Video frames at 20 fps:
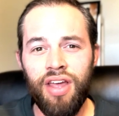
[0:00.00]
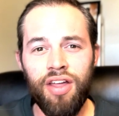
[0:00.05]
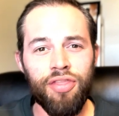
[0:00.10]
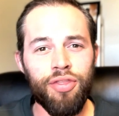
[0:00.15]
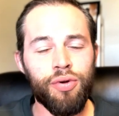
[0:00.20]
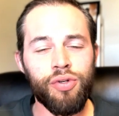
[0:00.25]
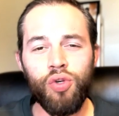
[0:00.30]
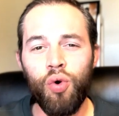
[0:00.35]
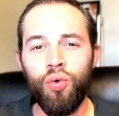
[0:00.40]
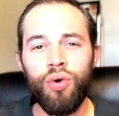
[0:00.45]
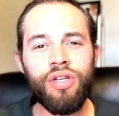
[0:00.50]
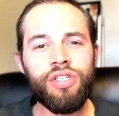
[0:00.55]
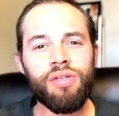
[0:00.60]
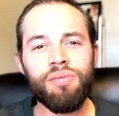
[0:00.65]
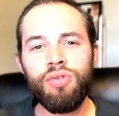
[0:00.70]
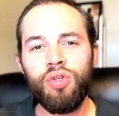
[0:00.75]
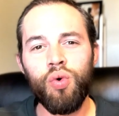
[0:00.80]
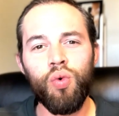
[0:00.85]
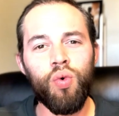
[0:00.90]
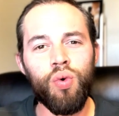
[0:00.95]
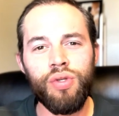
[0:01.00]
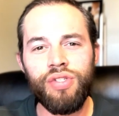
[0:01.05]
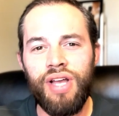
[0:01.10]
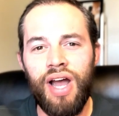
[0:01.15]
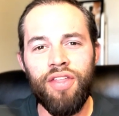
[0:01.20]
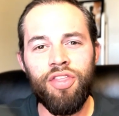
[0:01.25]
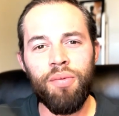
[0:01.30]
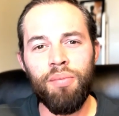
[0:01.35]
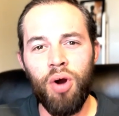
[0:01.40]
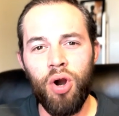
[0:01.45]
There's already some tools
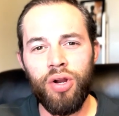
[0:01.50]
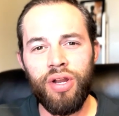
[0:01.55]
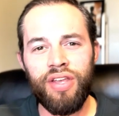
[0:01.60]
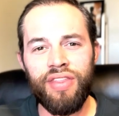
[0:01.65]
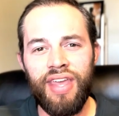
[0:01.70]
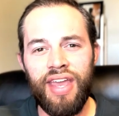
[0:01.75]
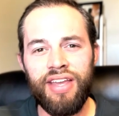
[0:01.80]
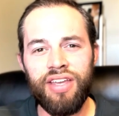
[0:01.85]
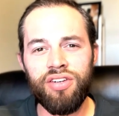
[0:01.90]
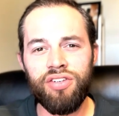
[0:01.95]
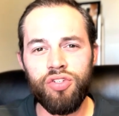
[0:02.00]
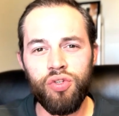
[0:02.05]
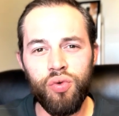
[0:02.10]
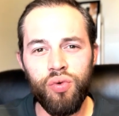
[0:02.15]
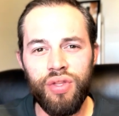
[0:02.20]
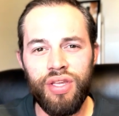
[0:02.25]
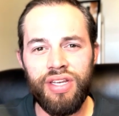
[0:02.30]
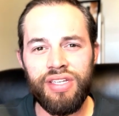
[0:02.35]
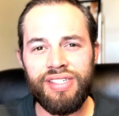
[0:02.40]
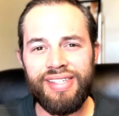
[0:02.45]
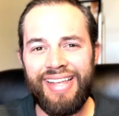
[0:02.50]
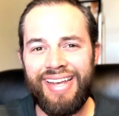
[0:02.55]
on the market that can do this,